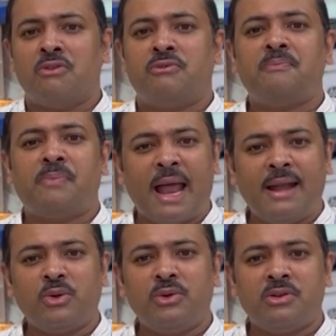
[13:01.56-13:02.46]
We
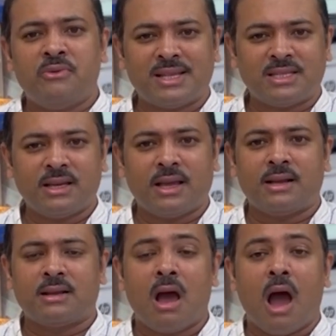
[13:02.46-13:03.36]
plan to
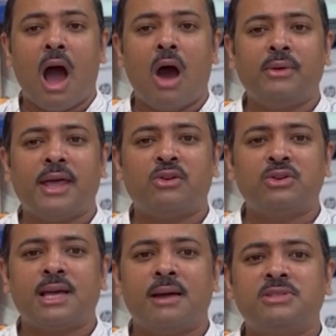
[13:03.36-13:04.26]
investigate how
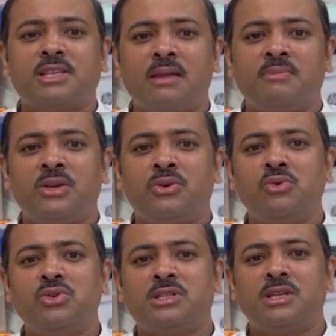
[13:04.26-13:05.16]
nanozymes can be
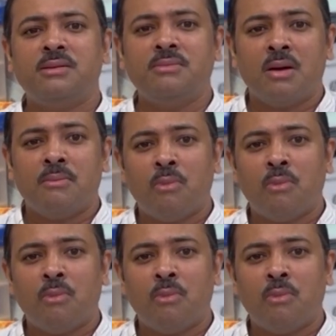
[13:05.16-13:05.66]
used in